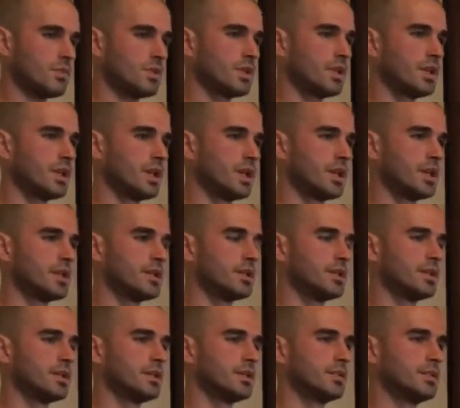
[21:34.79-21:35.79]
Uh,
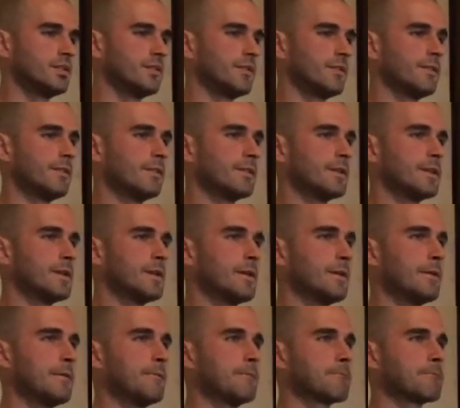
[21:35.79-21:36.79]

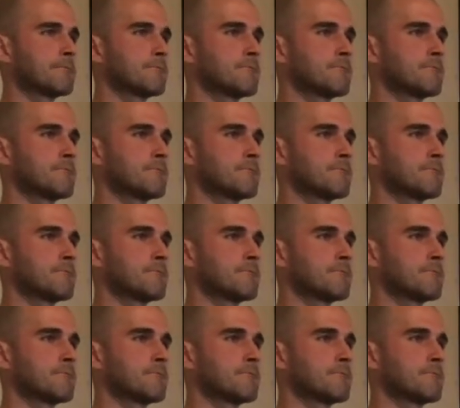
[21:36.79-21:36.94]
the